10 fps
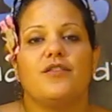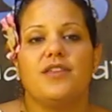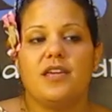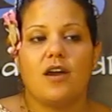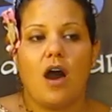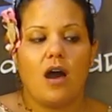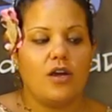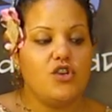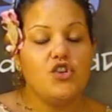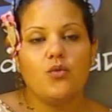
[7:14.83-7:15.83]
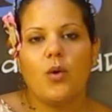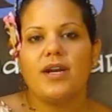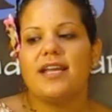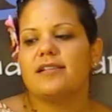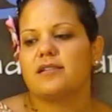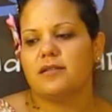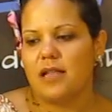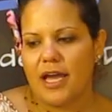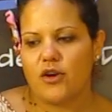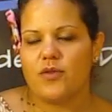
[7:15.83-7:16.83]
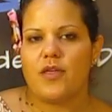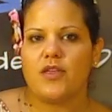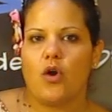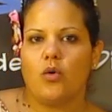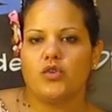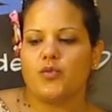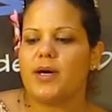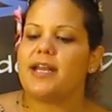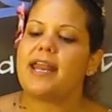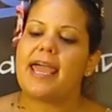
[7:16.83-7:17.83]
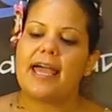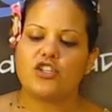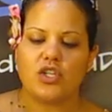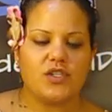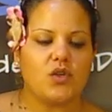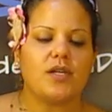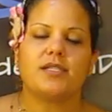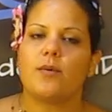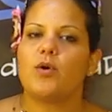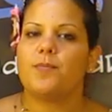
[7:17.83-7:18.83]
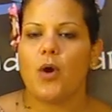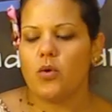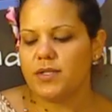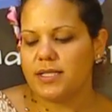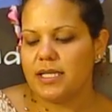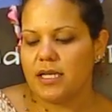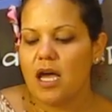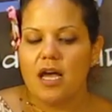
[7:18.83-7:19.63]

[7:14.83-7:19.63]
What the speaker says: the new one is lighter than the old one, and I actually saw someone posted